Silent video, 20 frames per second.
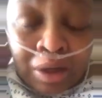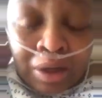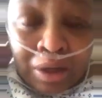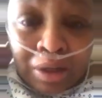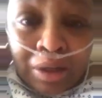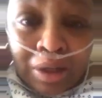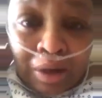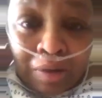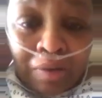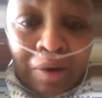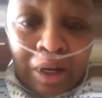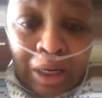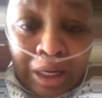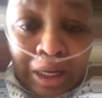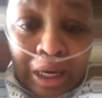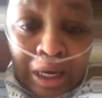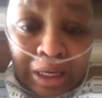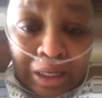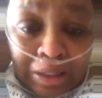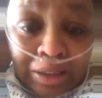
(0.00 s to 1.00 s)
There really
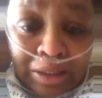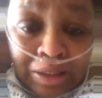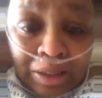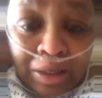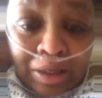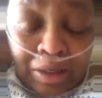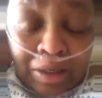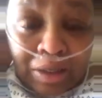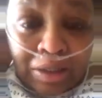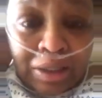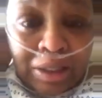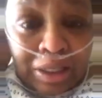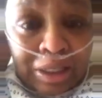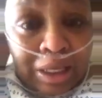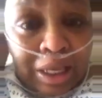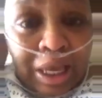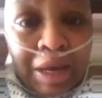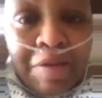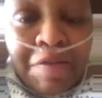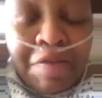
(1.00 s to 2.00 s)
is. Just
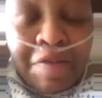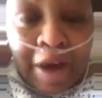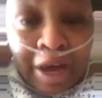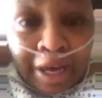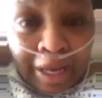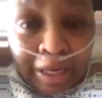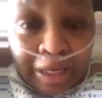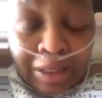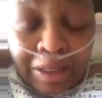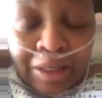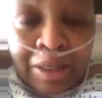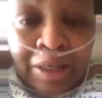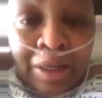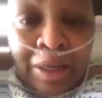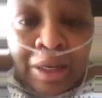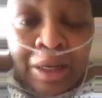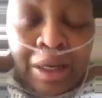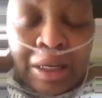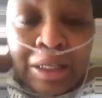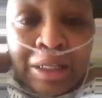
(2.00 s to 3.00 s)
keep fighting.
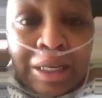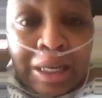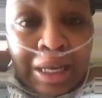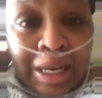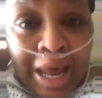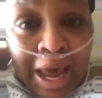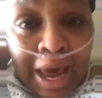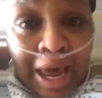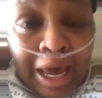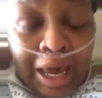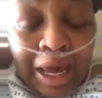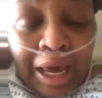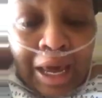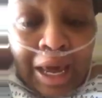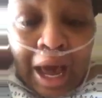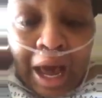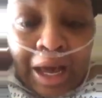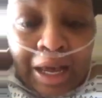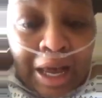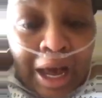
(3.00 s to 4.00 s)
Today,
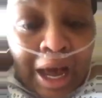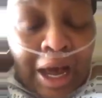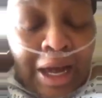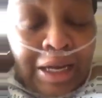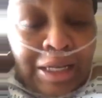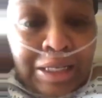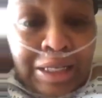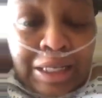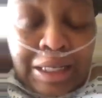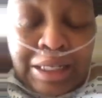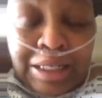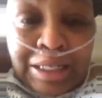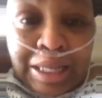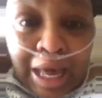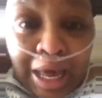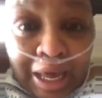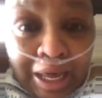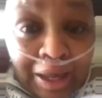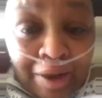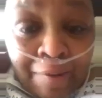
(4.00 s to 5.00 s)
I can honestly
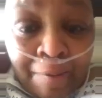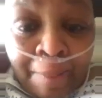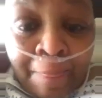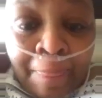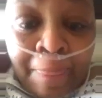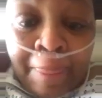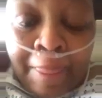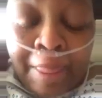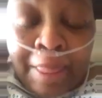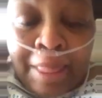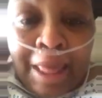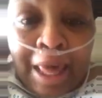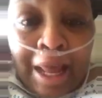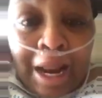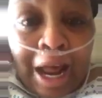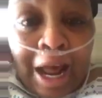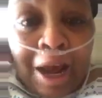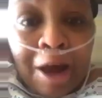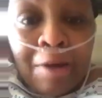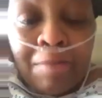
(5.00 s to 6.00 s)
say that
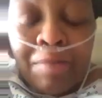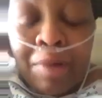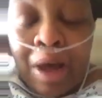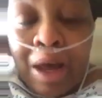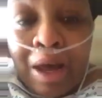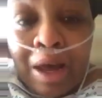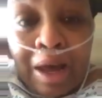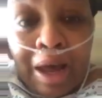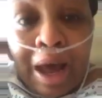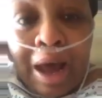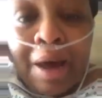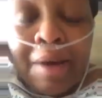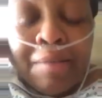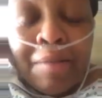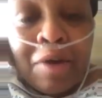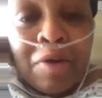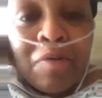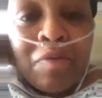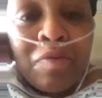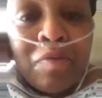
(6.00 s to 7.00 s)
I'm
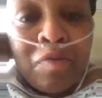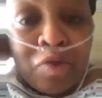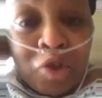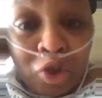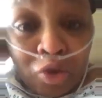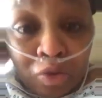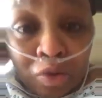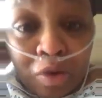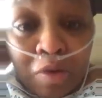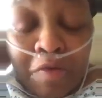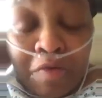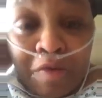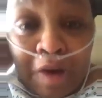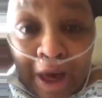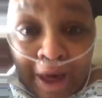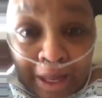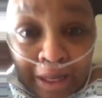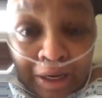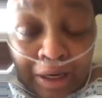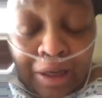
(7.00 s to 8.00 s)
a true
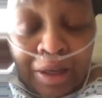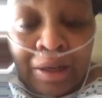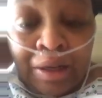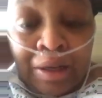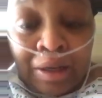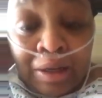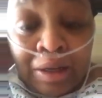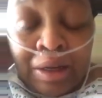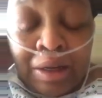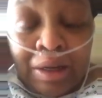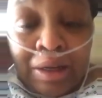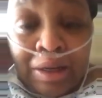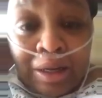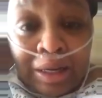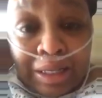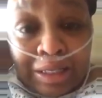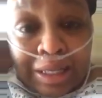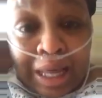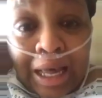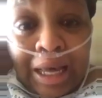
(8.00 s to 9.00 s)
fighter,
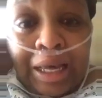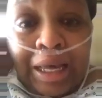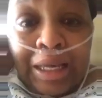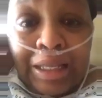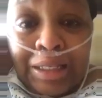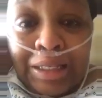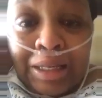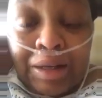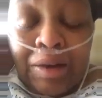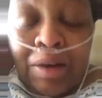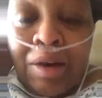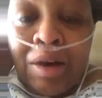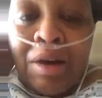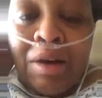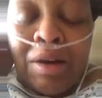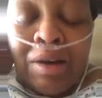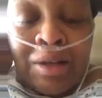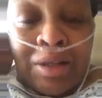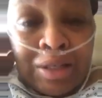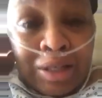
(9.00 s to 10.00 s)
because I get to
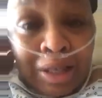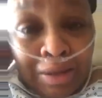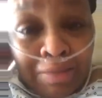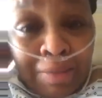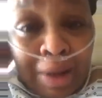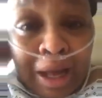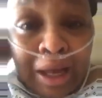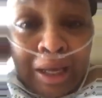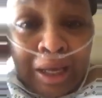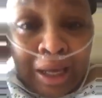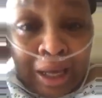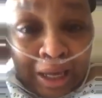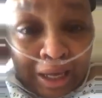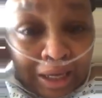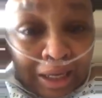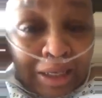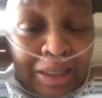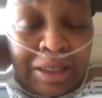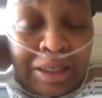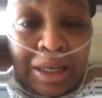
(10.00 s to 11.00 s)
see my
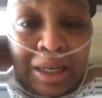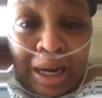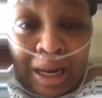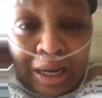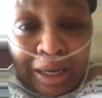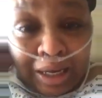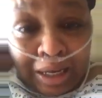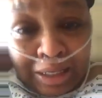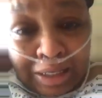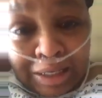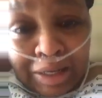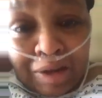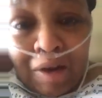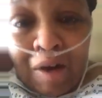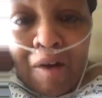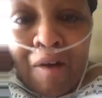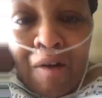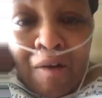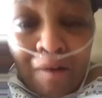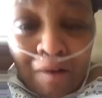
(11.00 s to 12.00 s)
kids and I get to
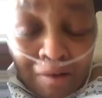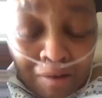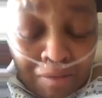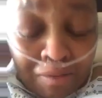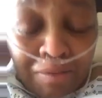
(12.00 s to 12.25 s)
go home.